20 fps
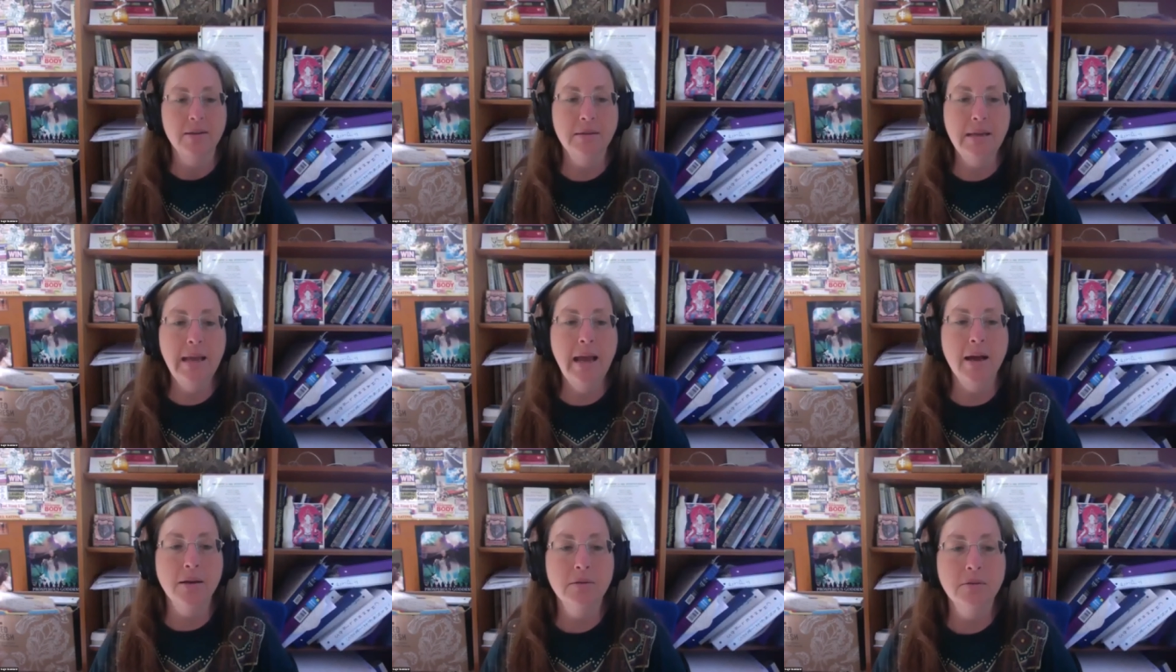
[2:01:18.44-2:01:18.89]

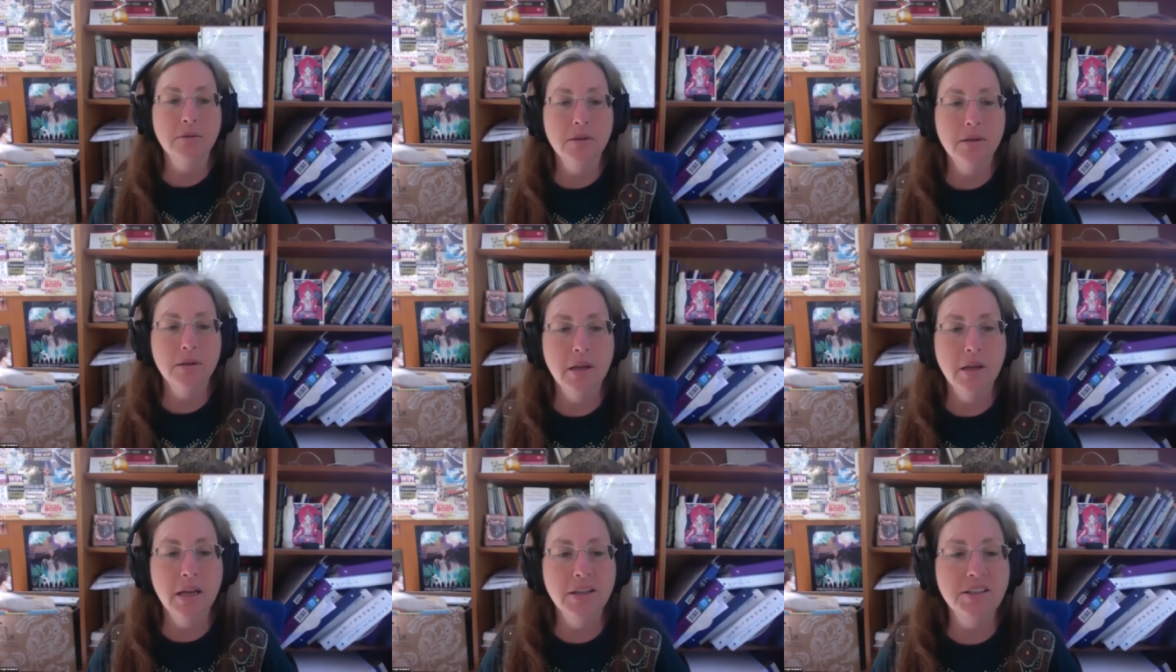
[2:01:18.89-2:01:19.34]
Yeah.
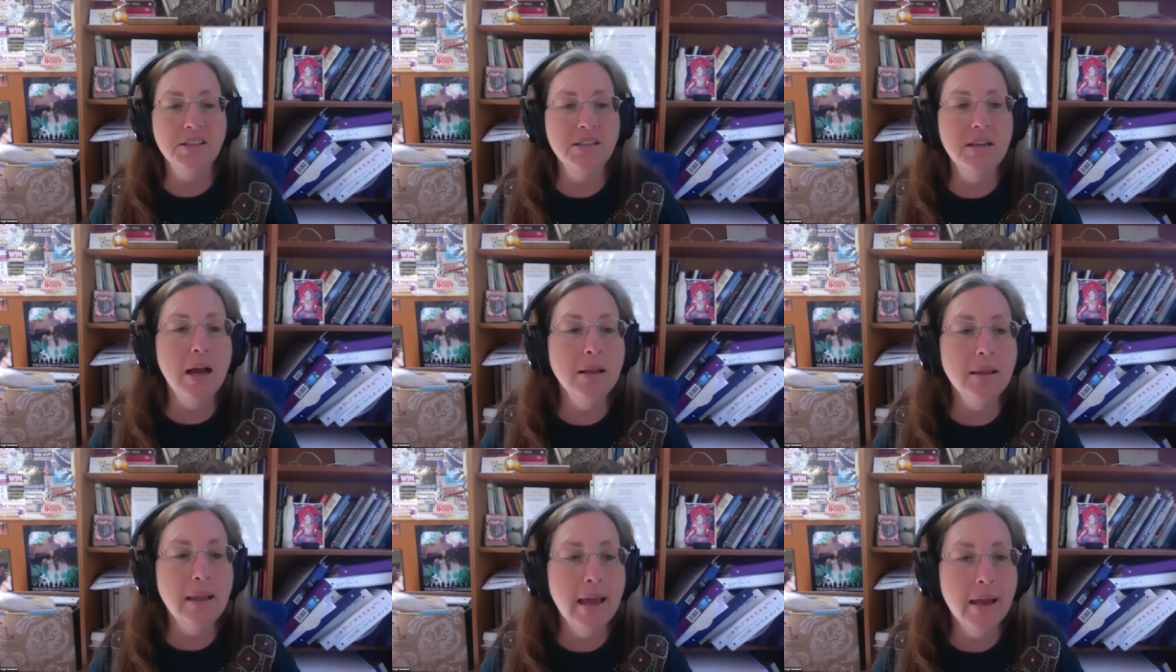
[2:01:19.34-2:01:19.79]
It's
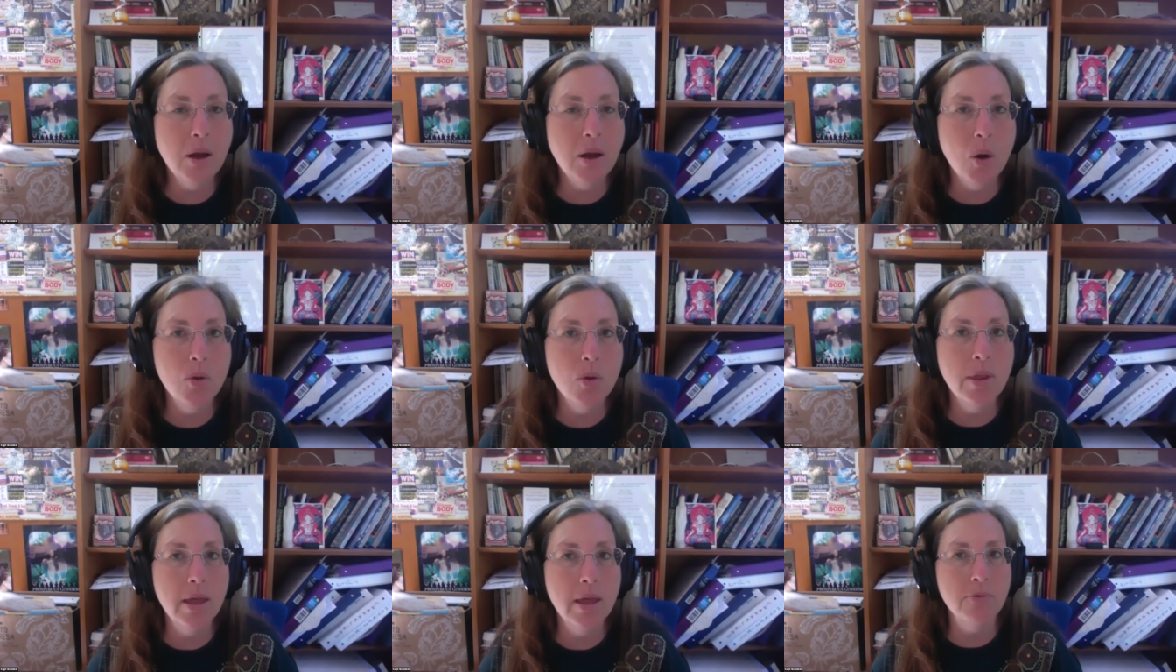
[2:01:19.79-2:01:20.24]
not like,
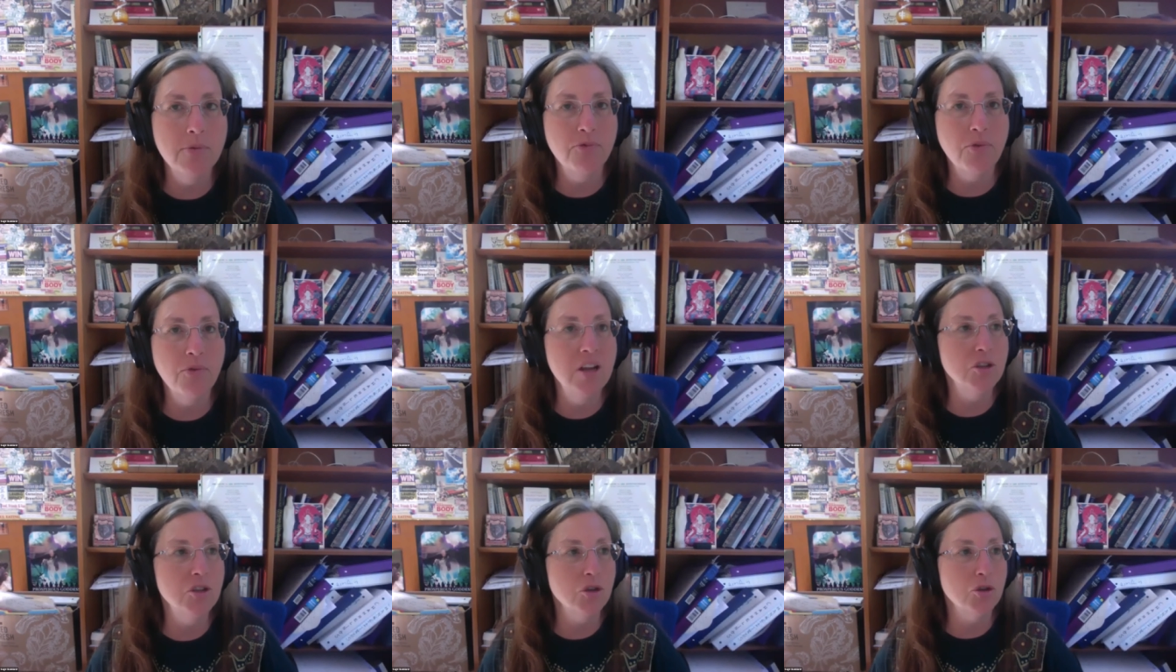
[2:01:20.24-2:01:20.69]
oh, their
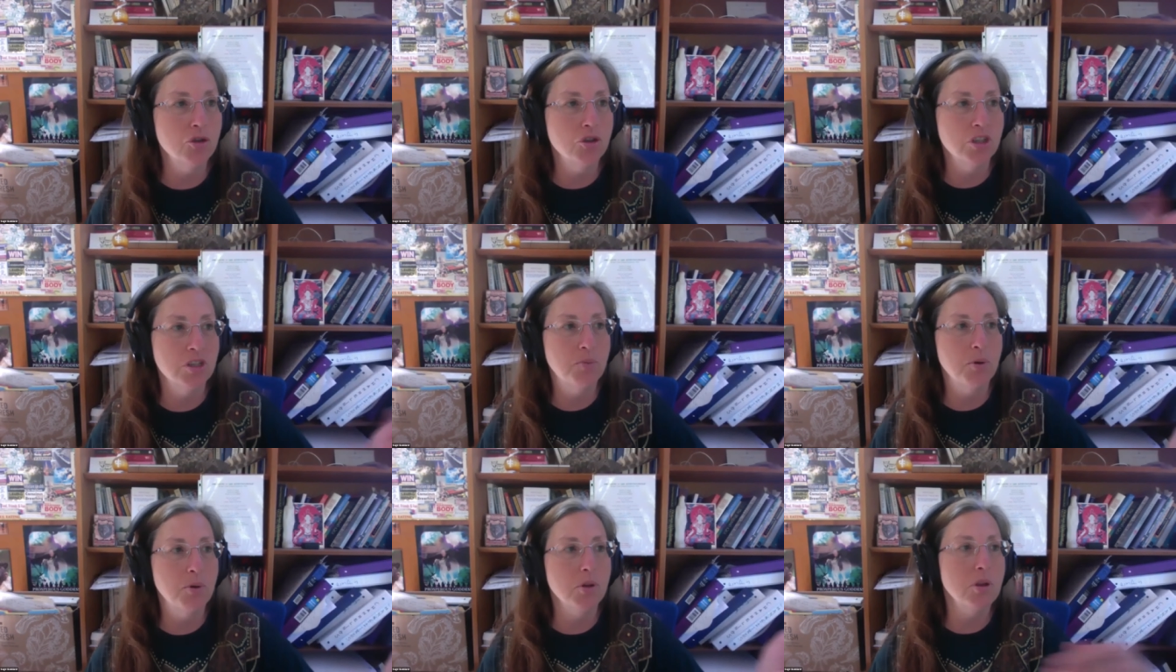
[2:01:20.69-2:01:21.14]
friends are
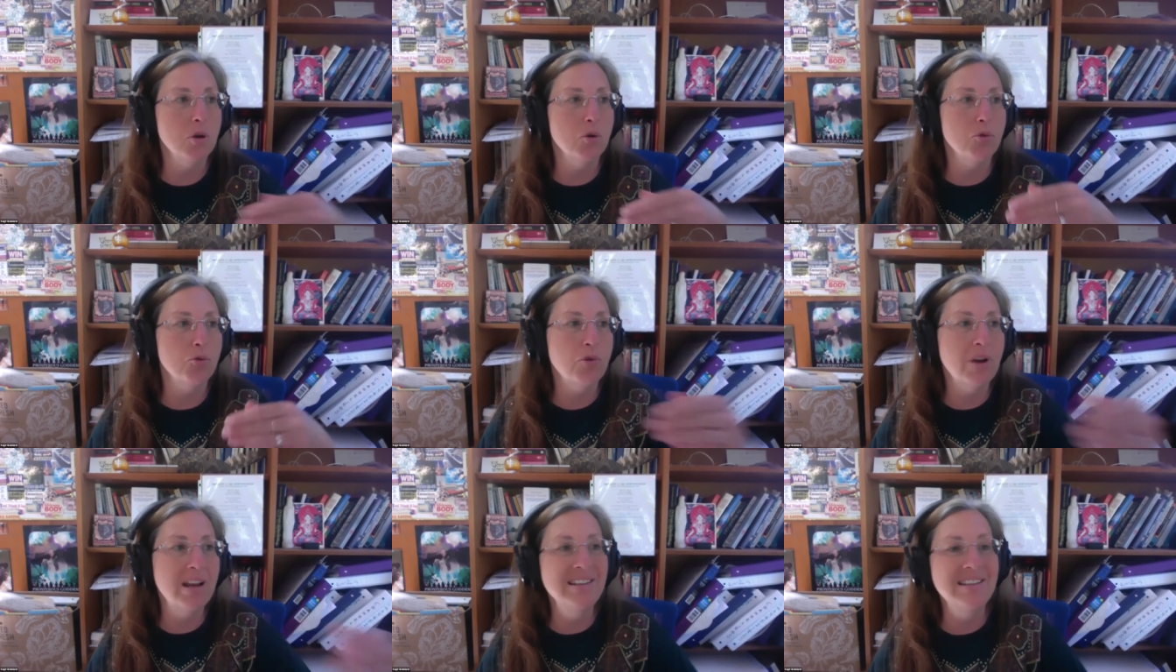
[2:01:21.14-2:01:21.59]
just put their
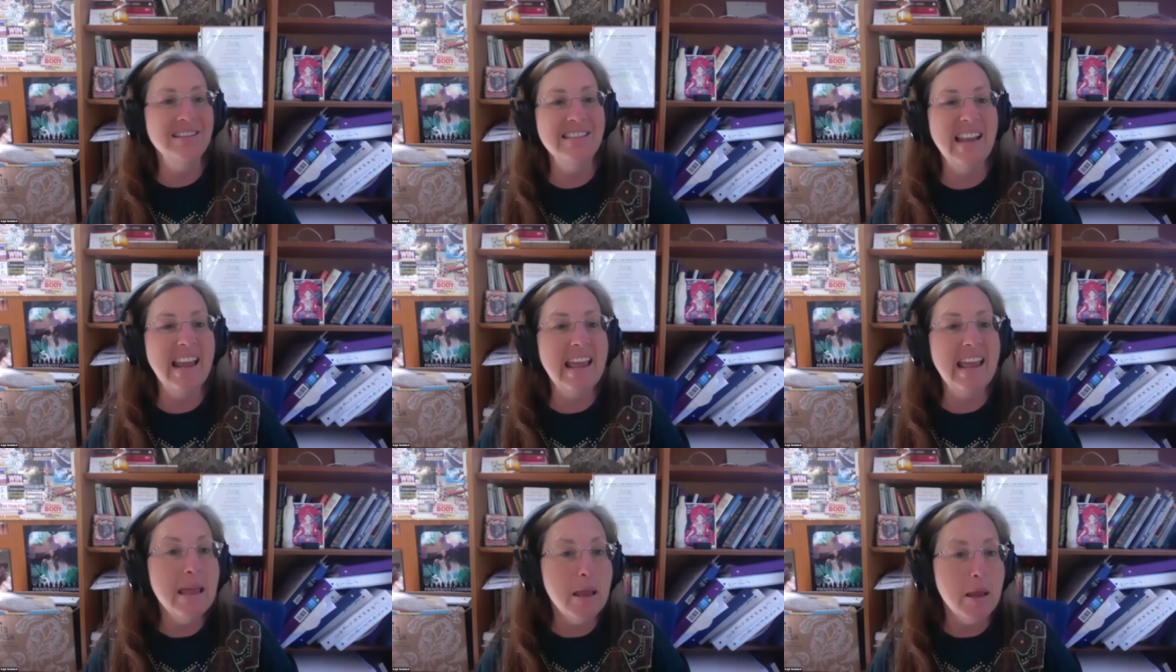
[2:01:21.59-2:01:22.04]
friends'
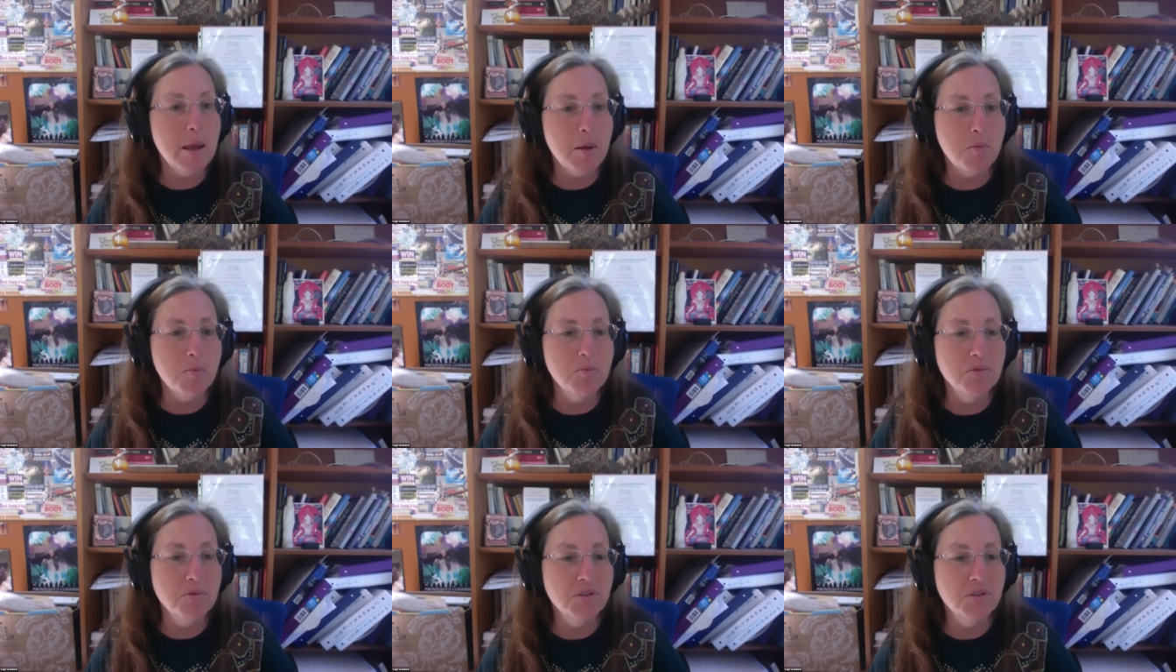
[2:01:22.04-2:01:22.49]

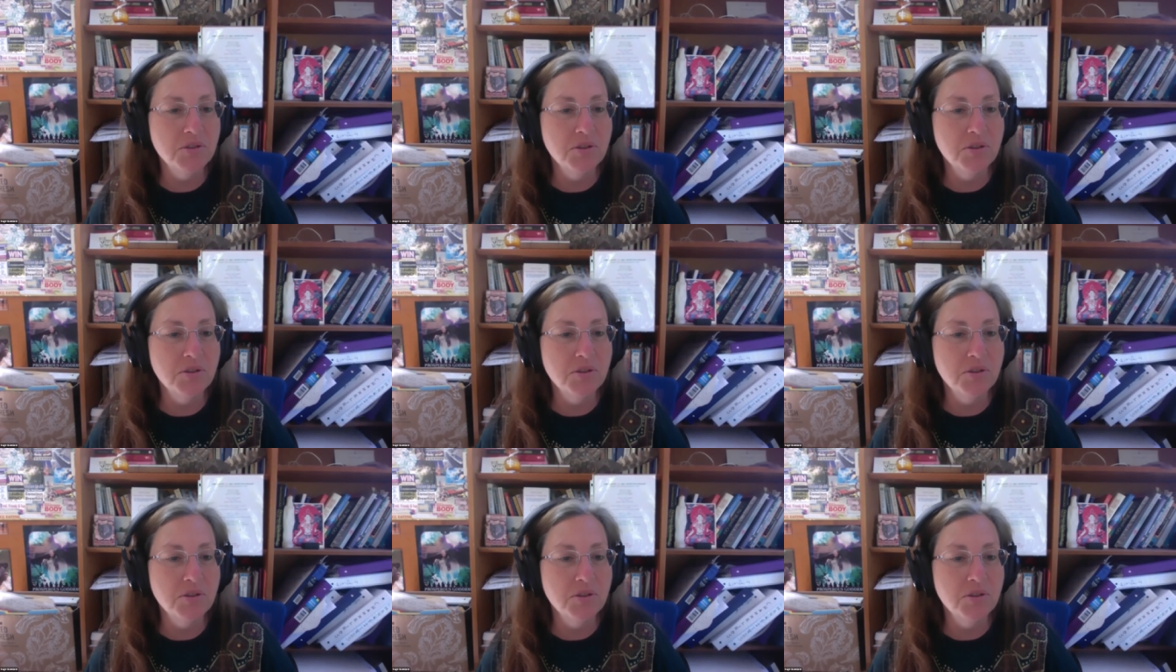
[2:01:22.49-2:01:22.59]
names.